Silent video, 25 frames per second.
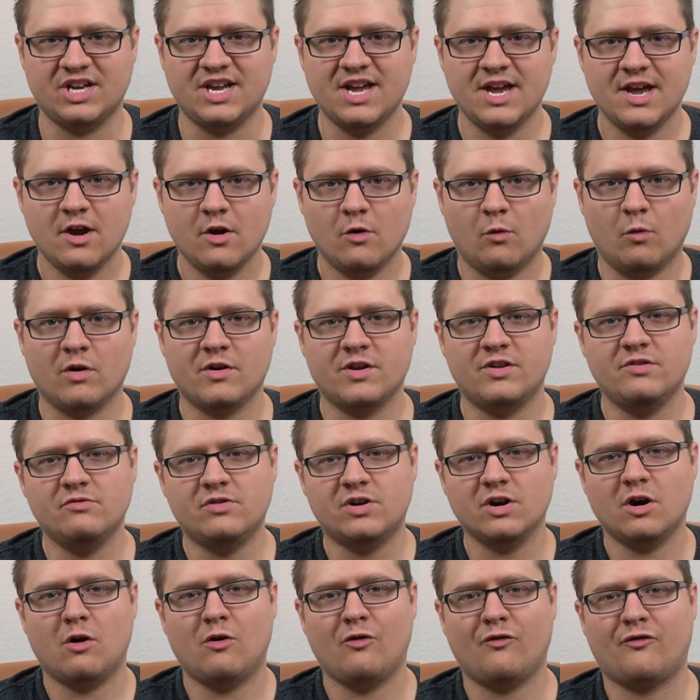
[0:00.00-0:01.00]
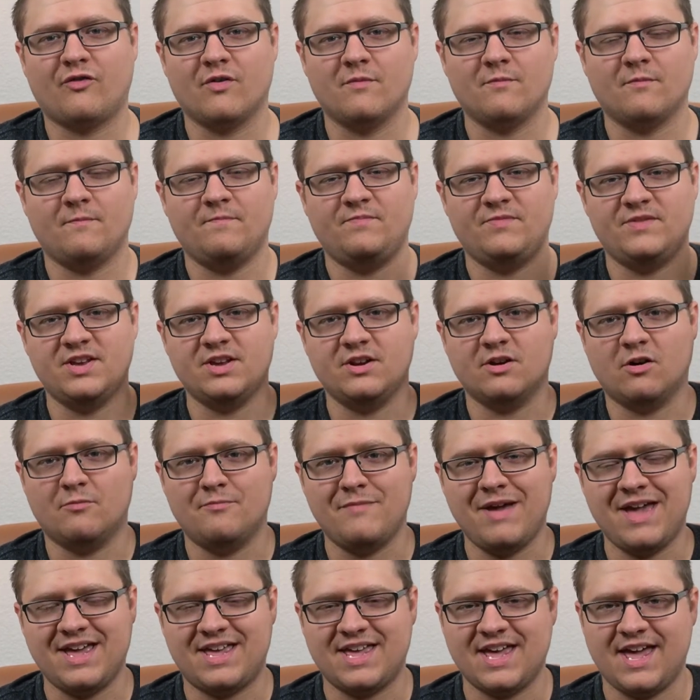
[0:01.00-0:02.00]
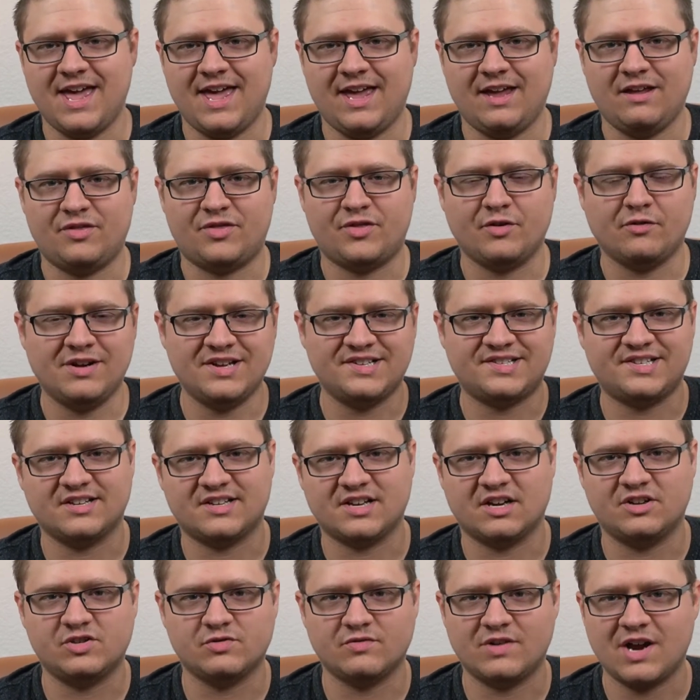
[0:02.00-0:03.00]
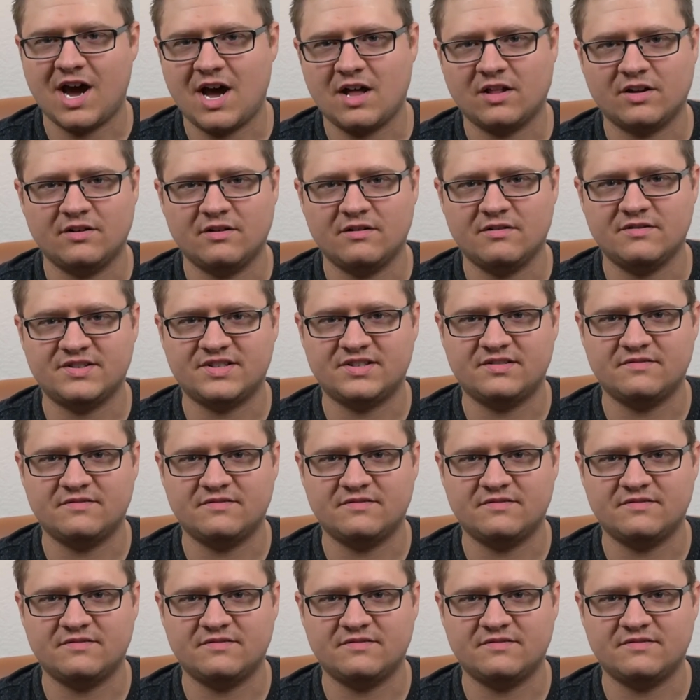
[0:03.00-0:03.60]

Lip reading: where you go from, making $3,600,